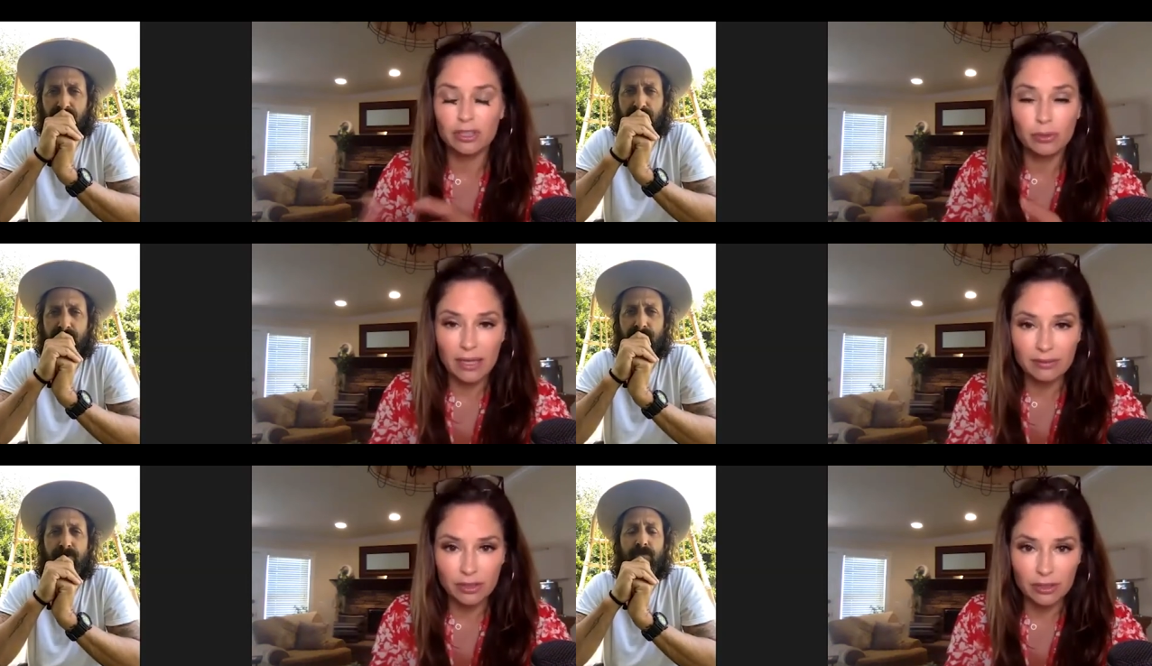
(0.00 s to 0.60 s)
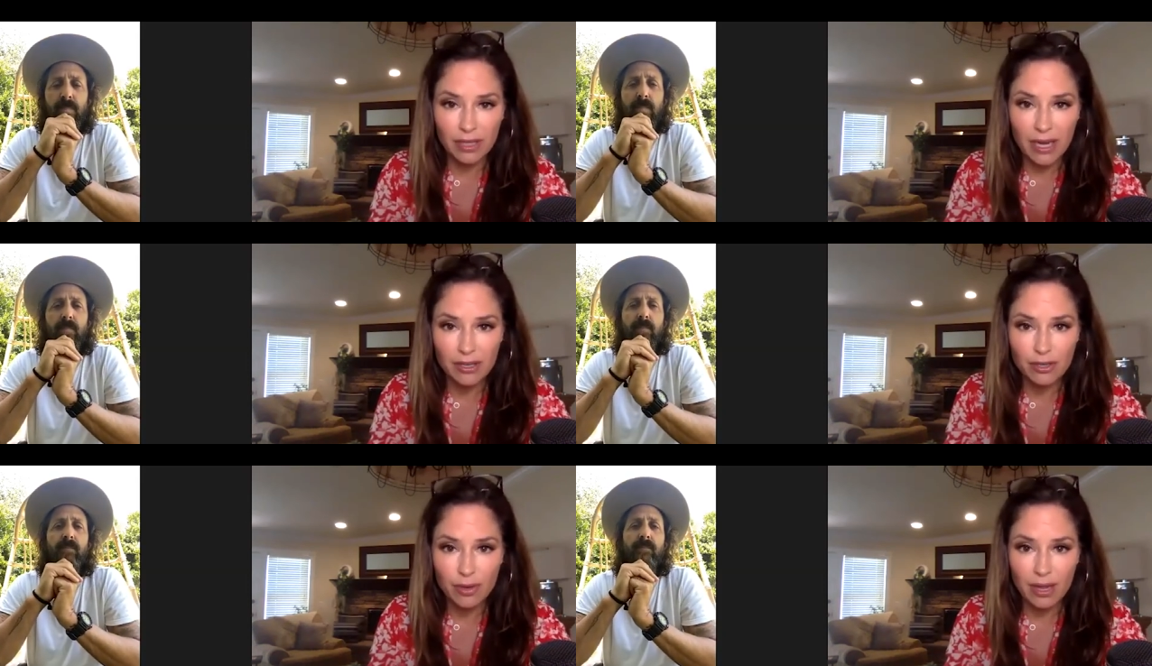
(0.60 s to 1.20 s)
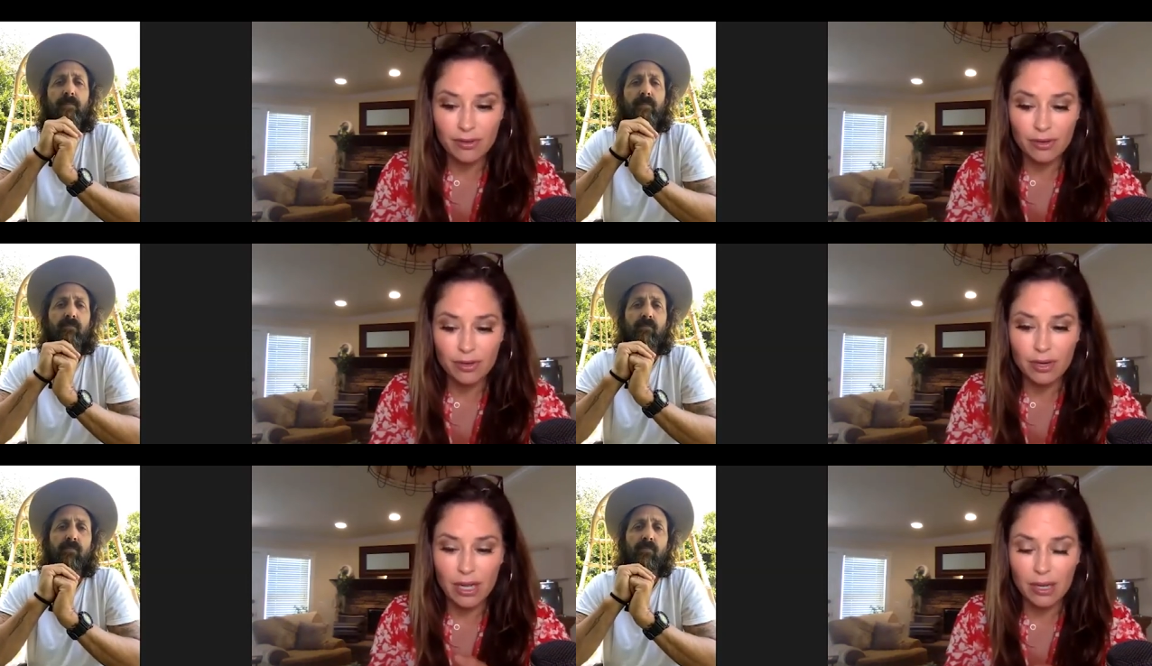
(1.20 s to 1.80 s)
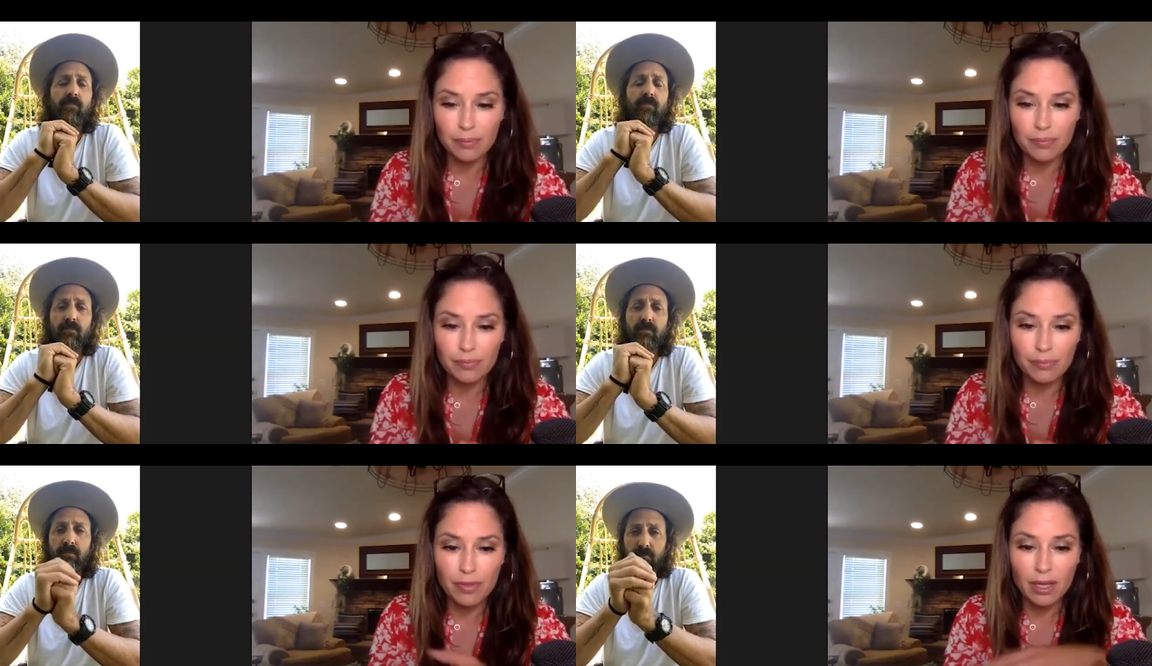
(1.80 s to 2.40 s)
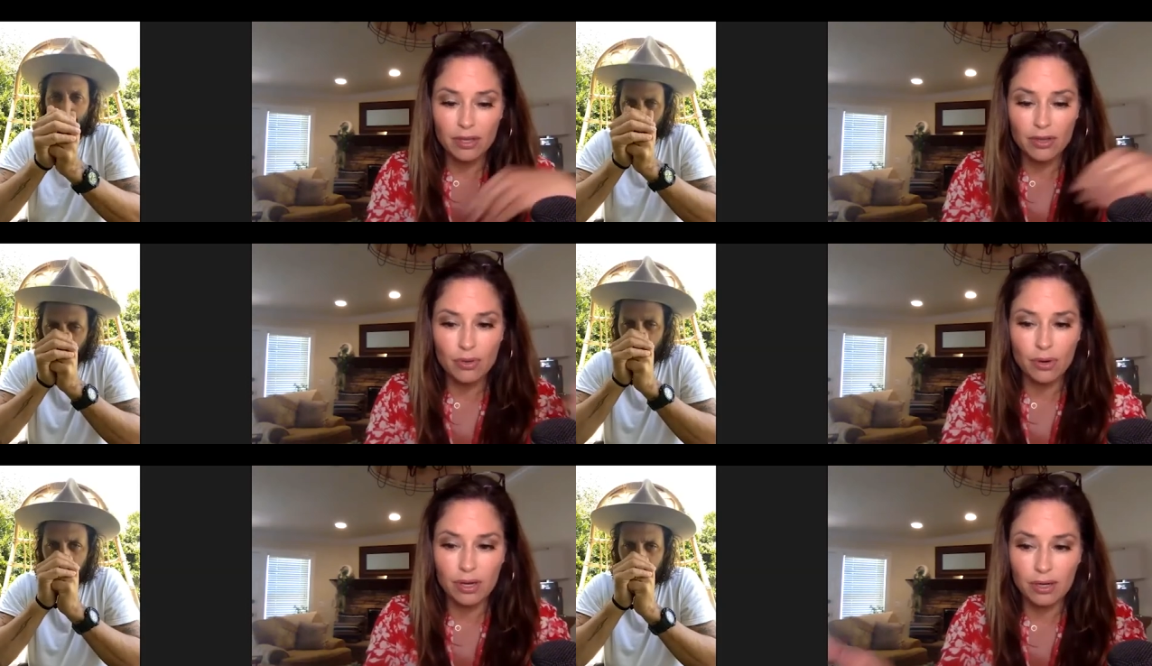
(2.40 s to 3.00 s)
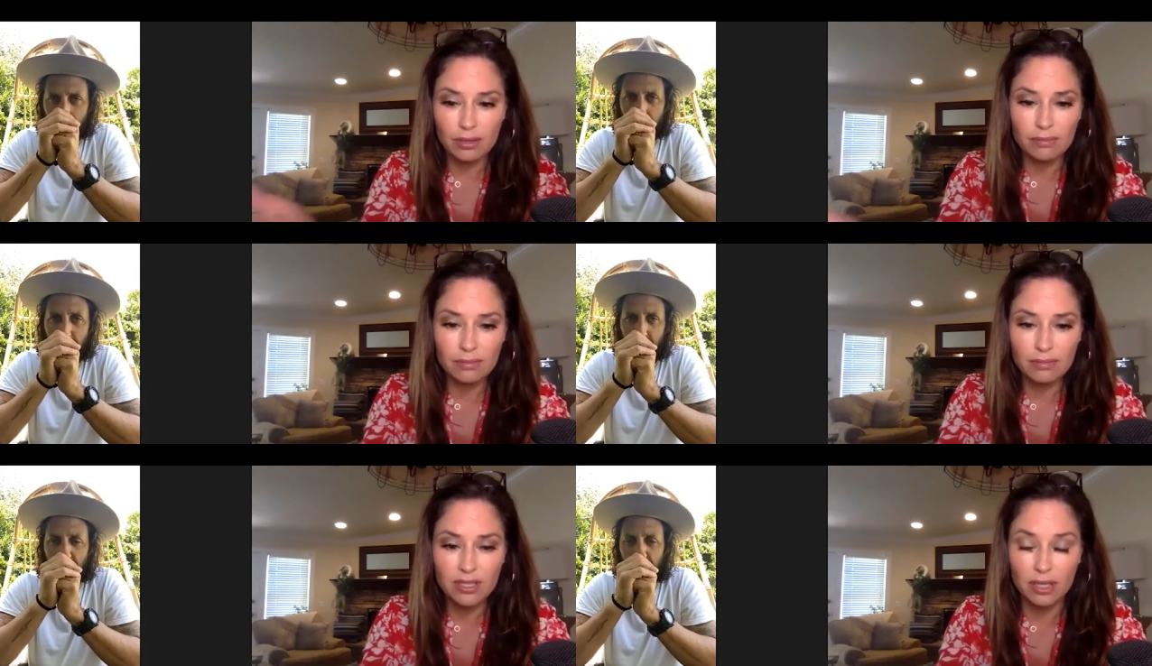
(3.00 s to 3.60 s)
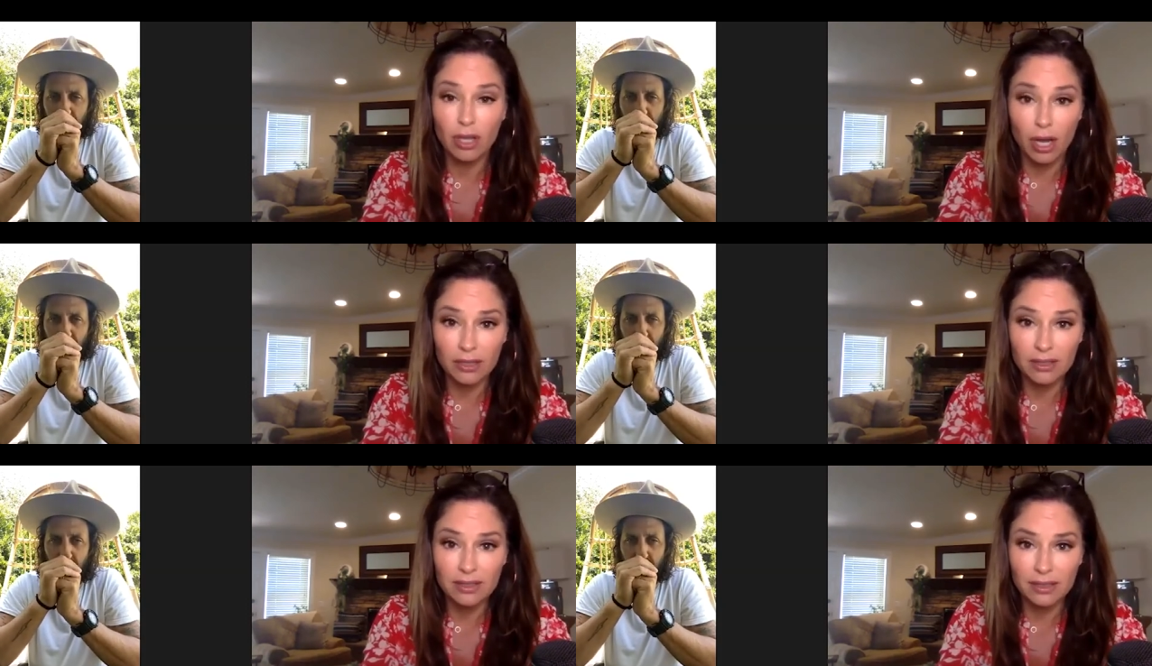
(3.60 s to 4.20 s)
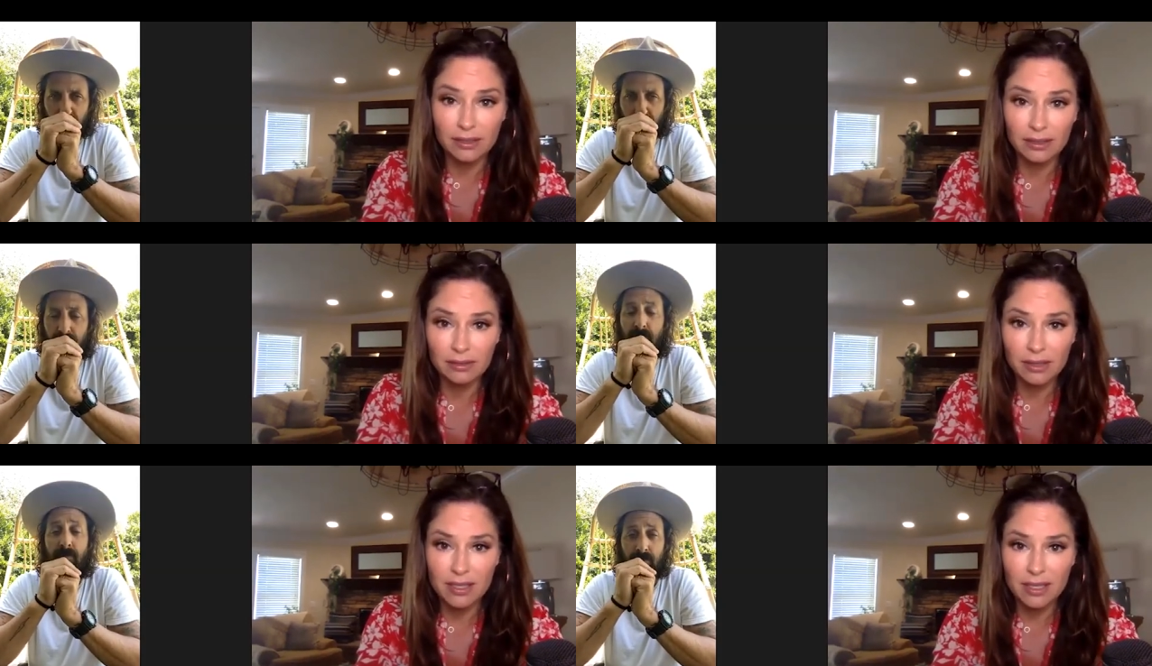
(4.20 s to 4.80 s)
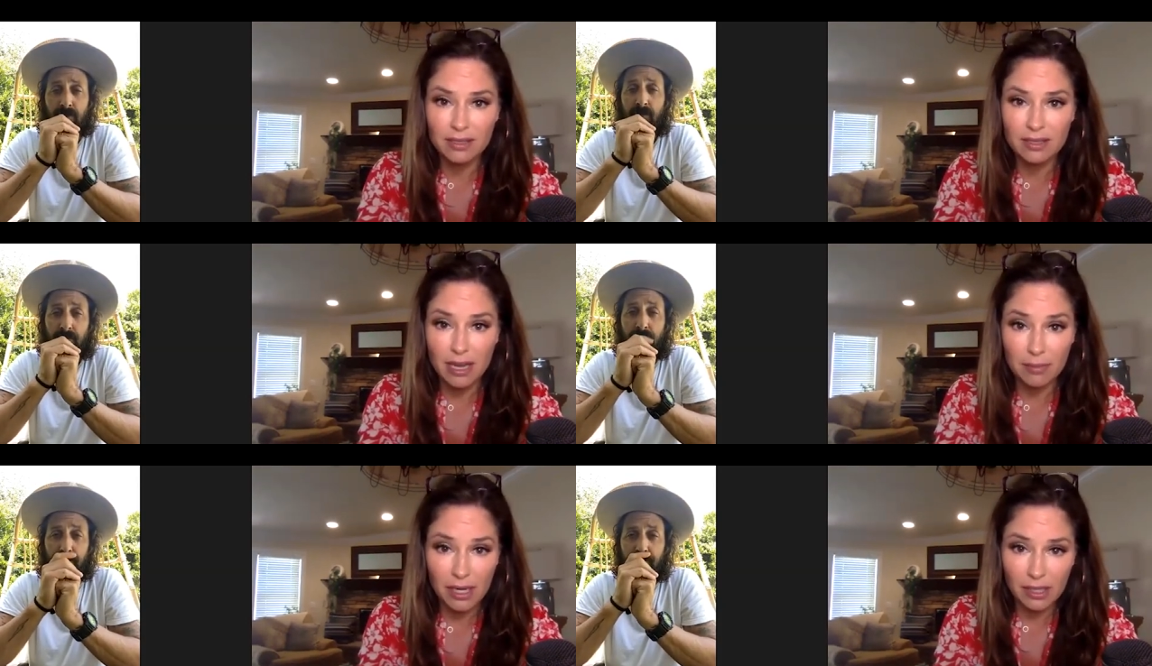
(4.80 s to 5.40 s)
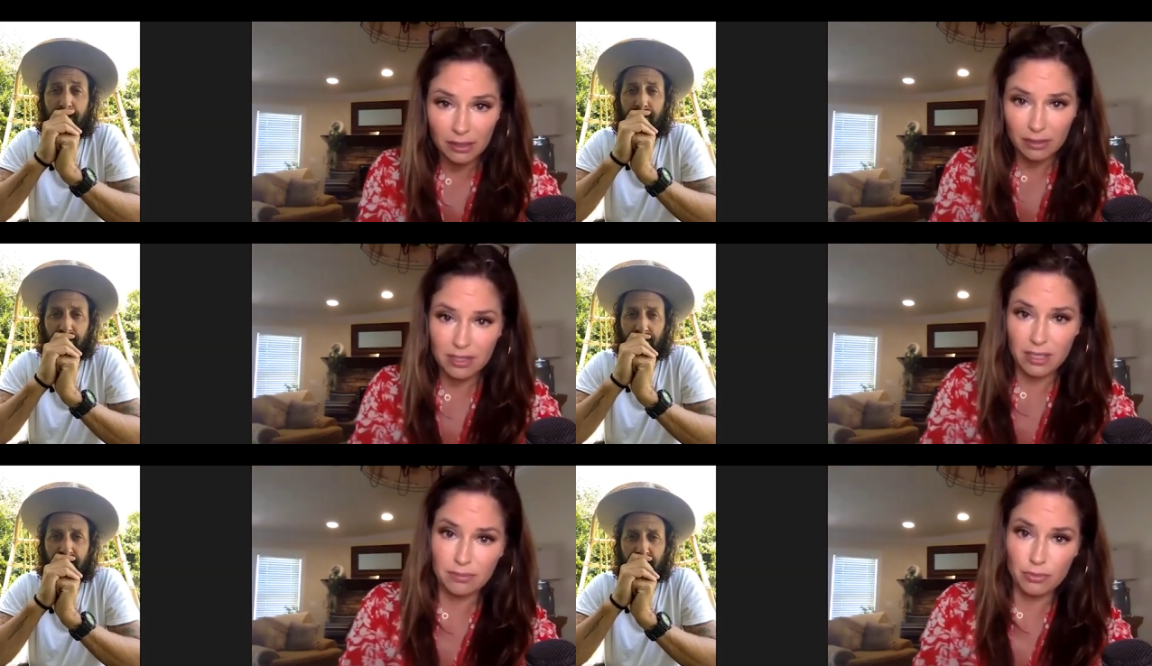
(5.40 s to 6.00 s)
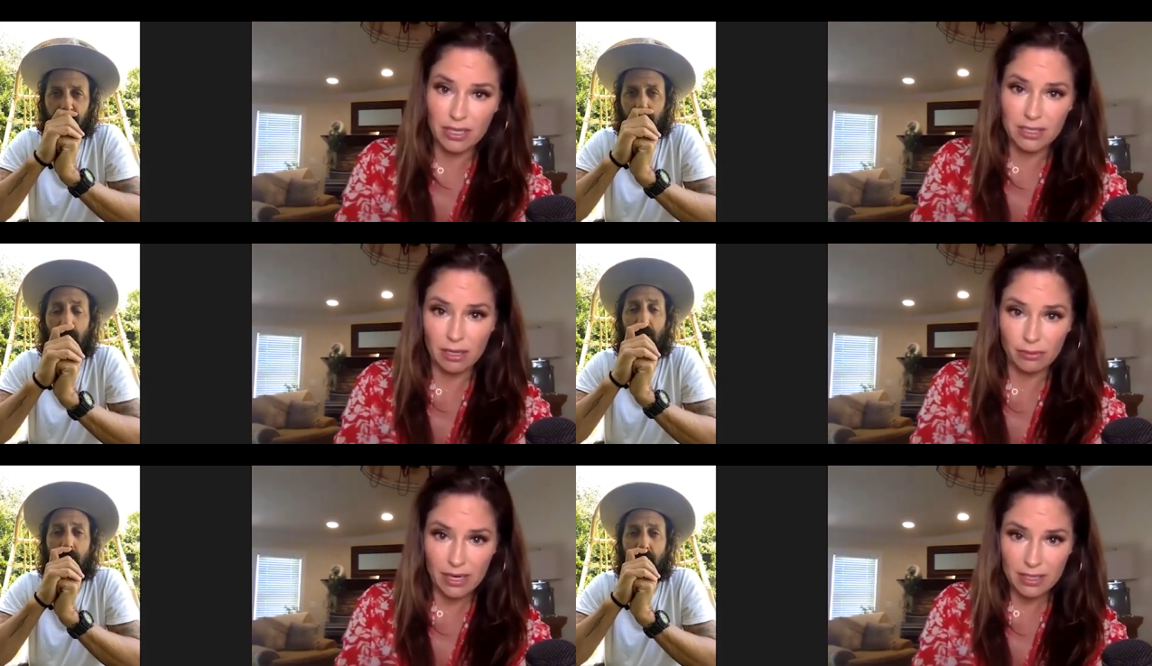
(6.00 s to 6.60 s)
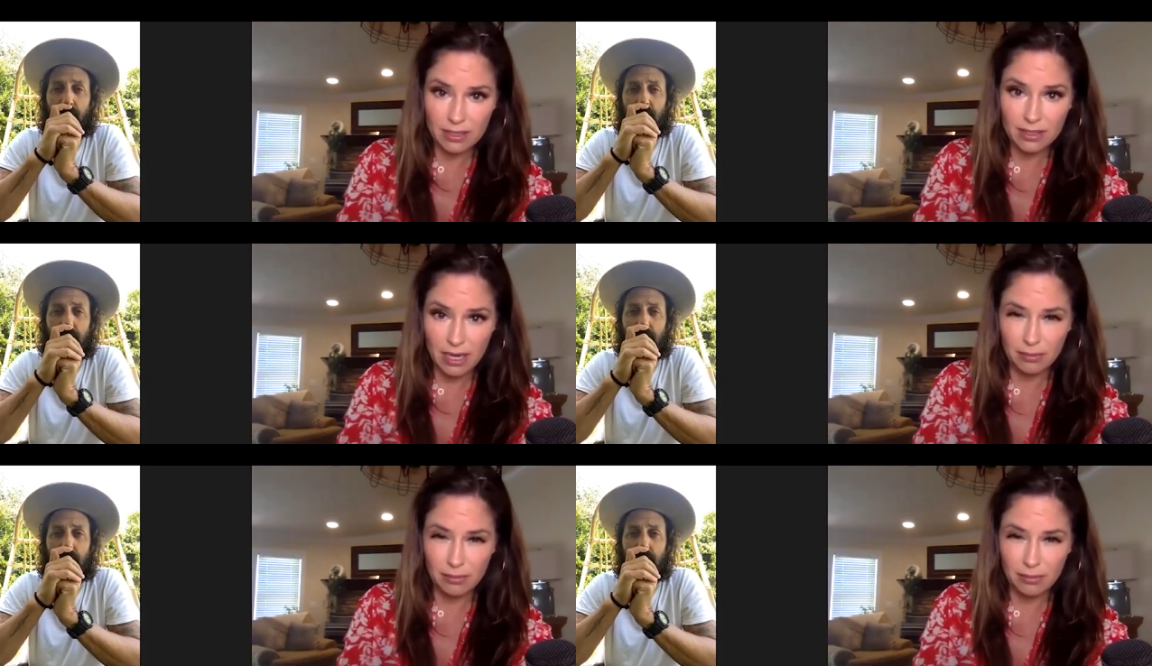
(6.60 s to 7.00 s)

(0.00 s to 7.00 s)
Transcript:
Speaker 1: you have your, you have your, um, your salon is in, it's in Santa Monica, or is it in Marina del Rey? It's in Santa